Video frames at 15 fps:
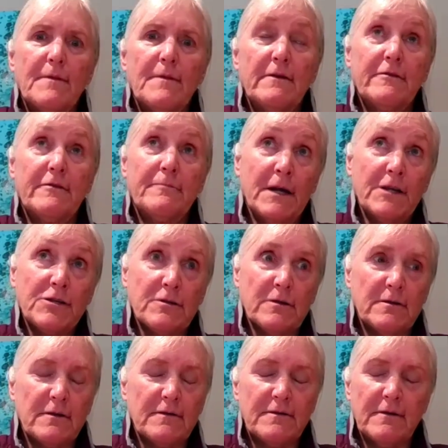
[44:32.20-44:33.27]
women,
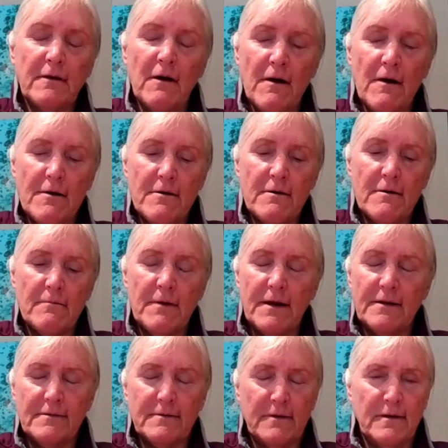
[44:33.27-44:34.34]
especially at the Sea Otter
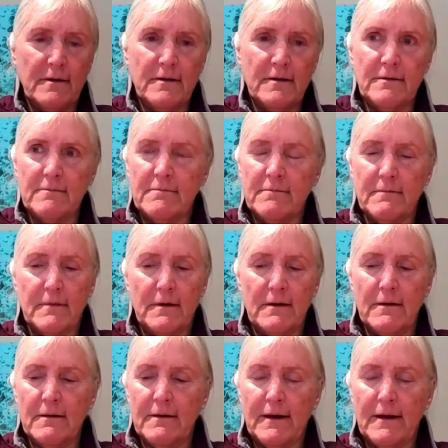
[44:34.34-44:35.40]
racing and
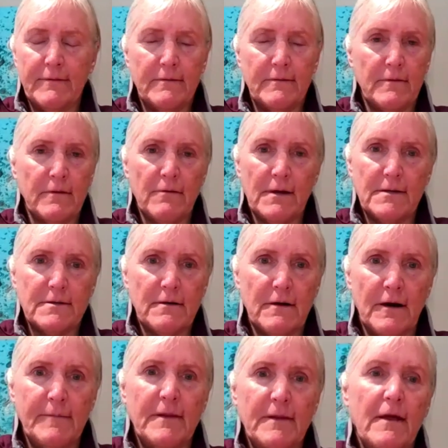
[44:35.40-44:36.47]
having a great
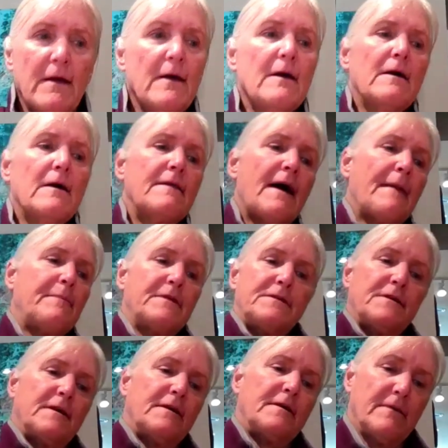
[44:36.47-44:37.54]
time. And that
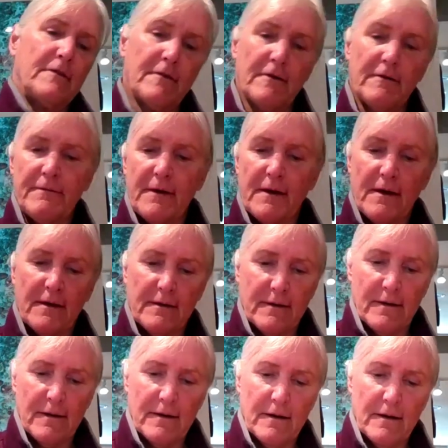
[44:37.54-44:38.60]
particular event